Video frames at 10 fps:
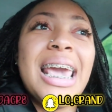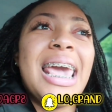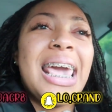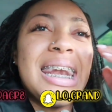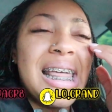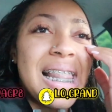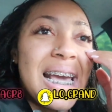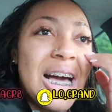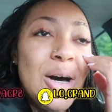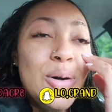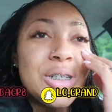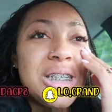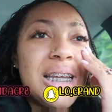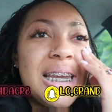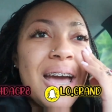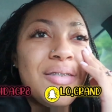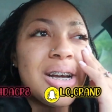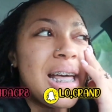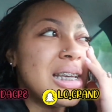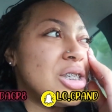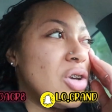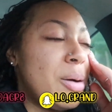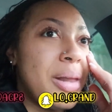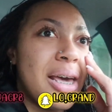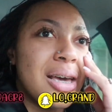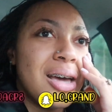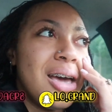And they're like, oh, she didn't have her glasses on. I'm like,